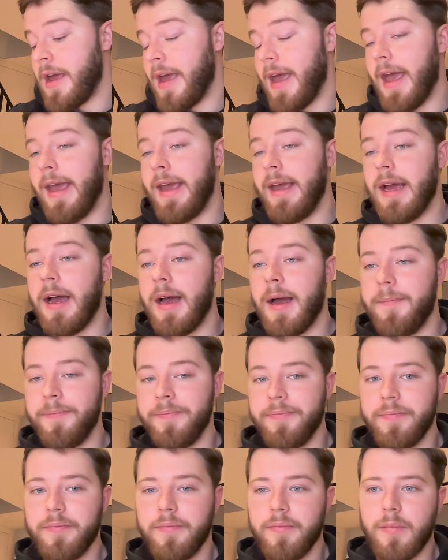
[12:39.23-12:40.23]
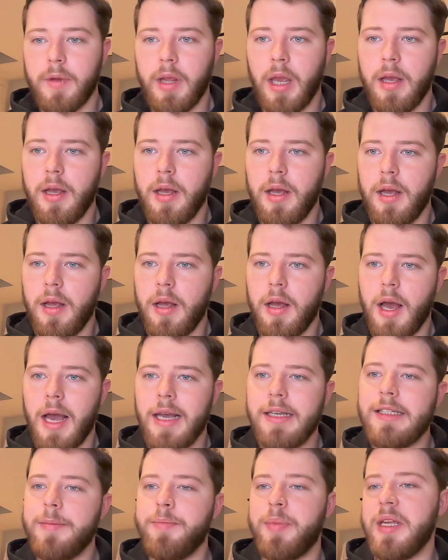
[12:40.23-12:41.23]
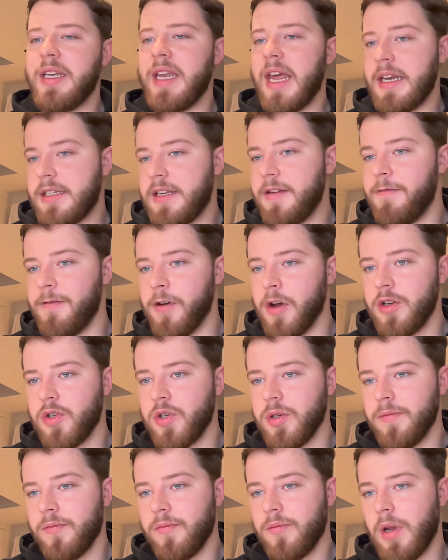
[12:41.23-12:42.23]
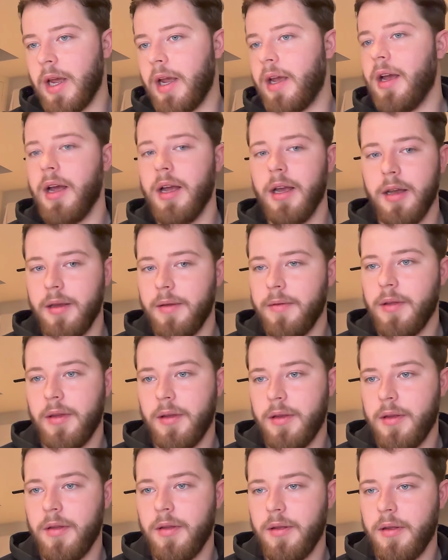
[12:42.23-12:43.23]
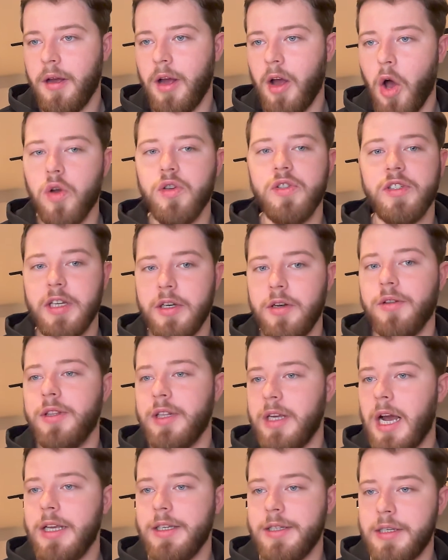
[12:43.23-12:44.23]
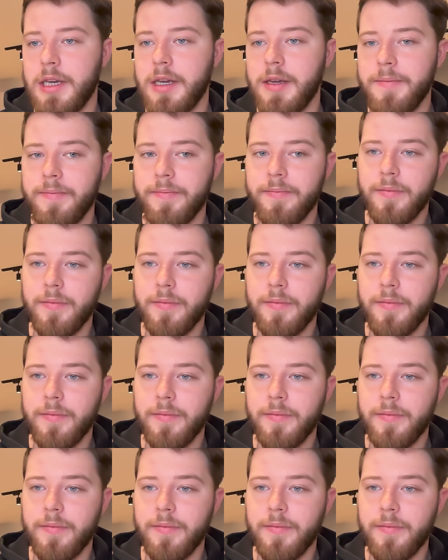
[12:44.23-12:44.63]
a ICP native version, like hosted on the IC,